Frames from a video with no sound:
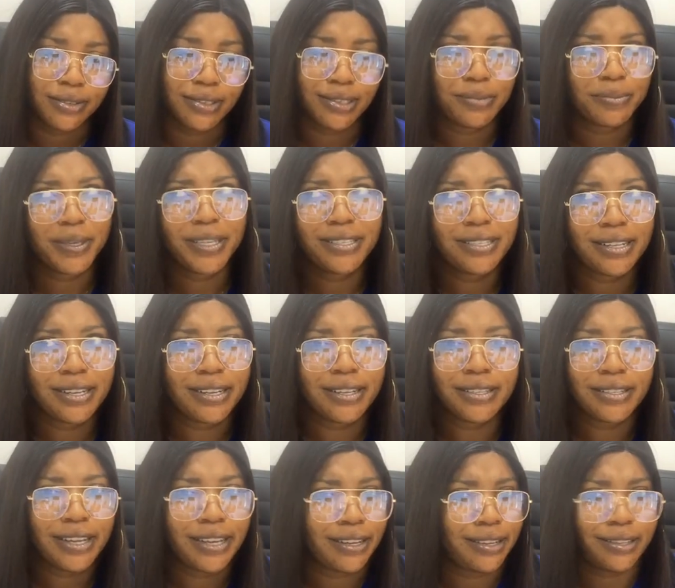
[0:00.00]
It's
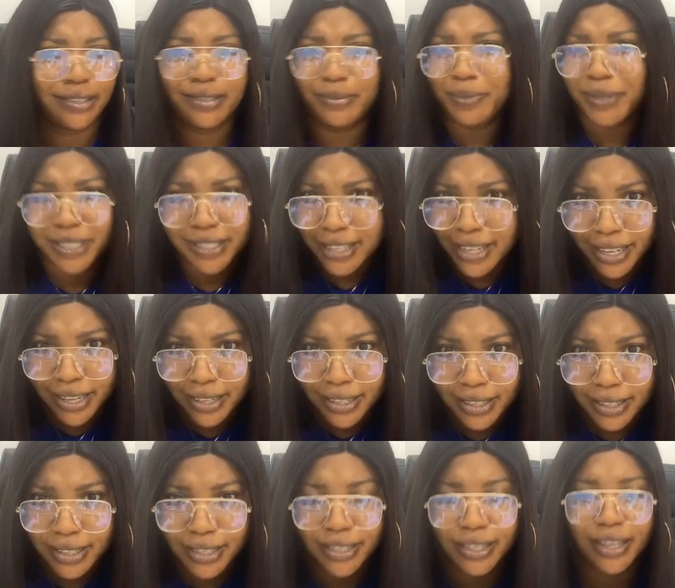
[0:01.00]
business. Like, it's
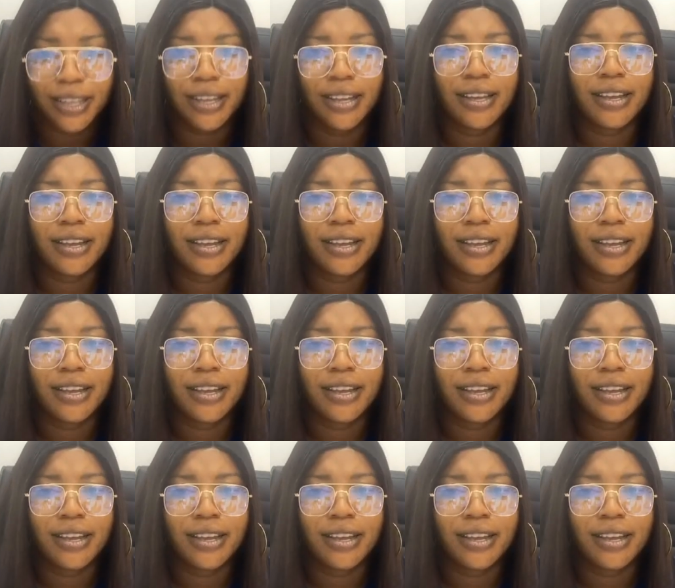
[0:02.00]
business.